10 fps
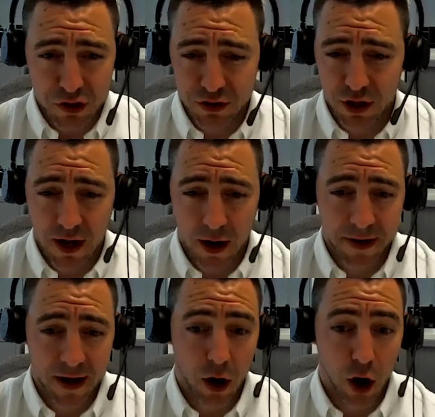other questions
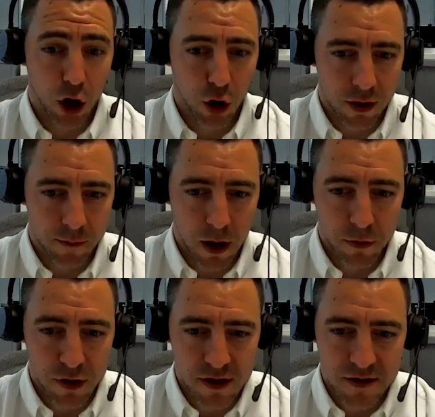that are coming out a
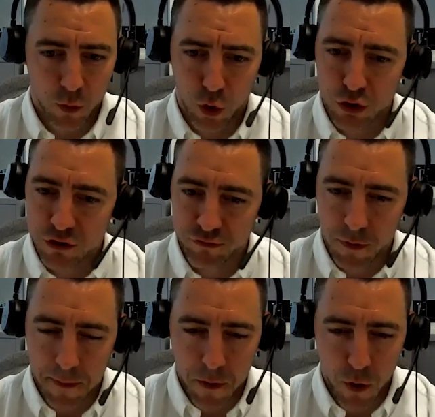lot at the moment is, what
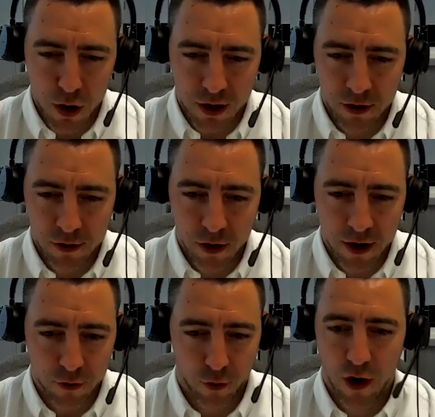does remote working look
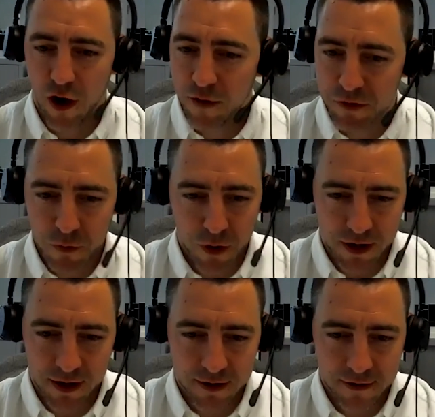like, or hybrid
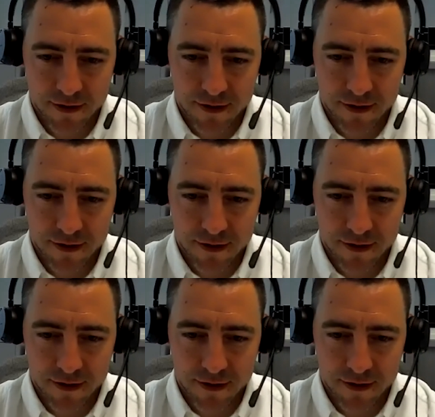working?